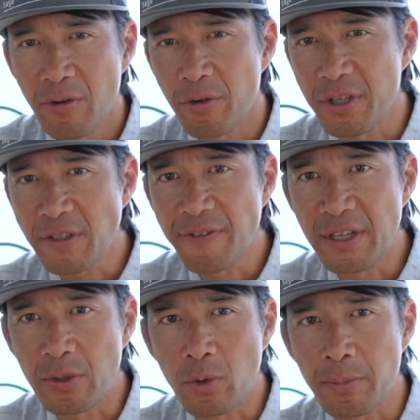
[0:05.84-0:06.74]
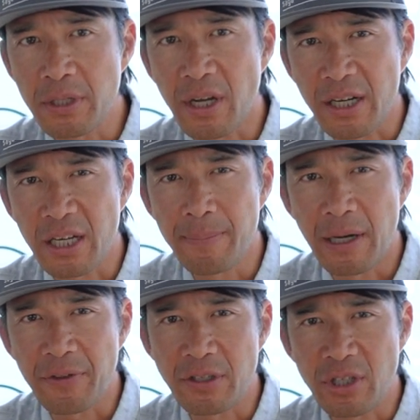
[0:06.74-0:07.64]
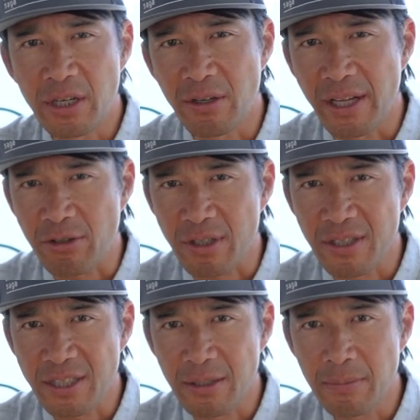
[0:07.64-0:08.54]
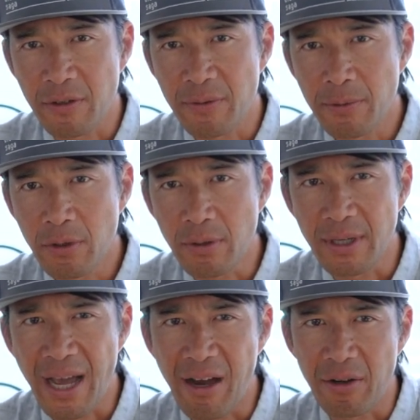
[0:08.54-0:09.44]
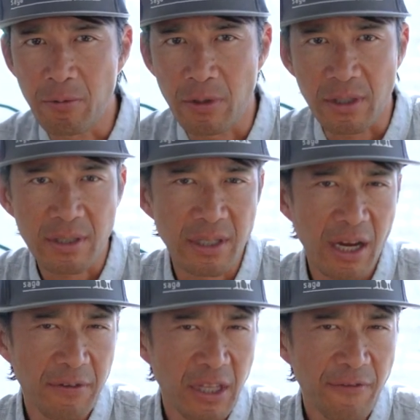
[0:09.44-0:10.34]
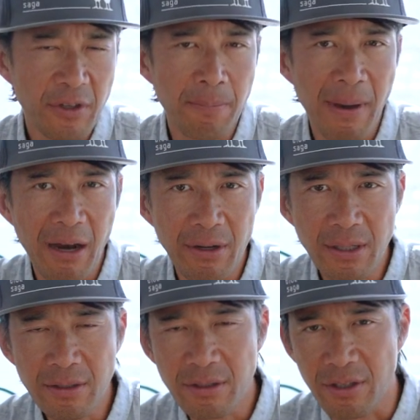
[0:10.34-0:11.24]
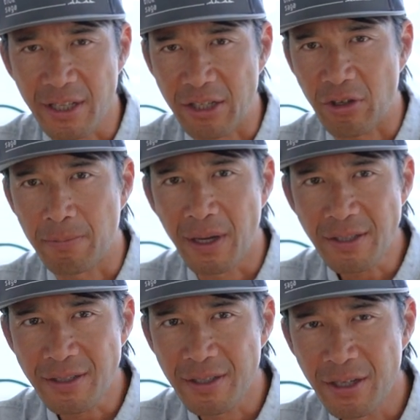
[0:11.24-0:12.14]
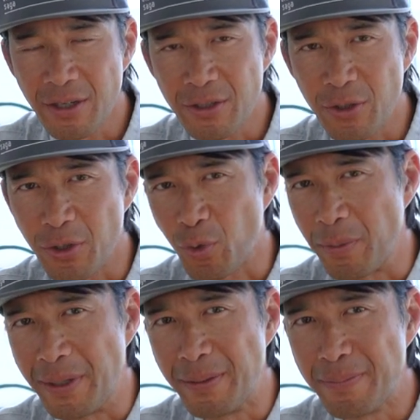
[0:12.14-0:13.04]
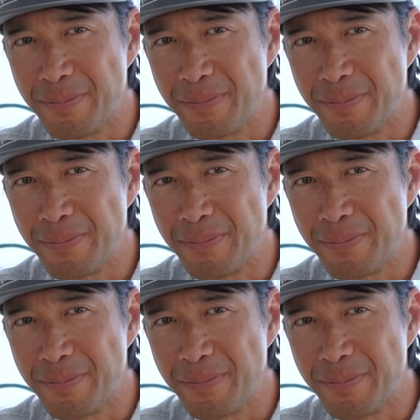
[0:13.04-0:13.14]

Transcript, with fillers: For this video, we'll be talking about the general electric system of the boat and how it works. Everything from the battery, to the electric bus, to the equipment.